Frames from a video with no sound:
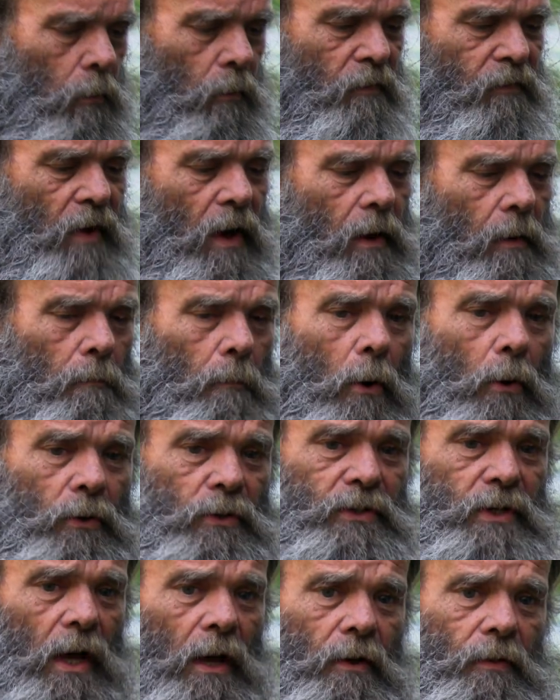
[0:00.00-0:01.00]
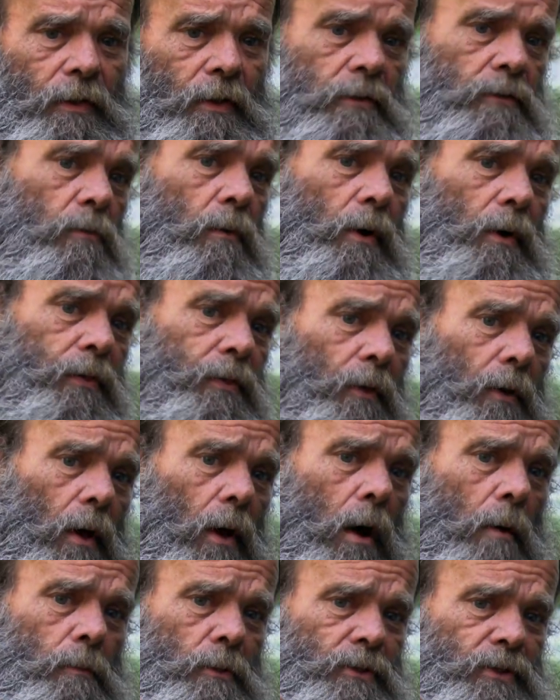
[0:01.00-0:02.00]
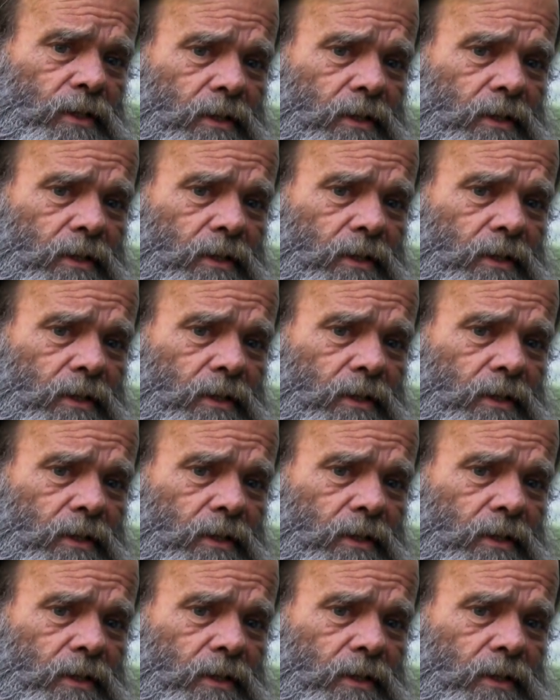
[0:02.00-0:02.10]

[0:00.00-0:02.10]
We've got a motorcycle that's worth almost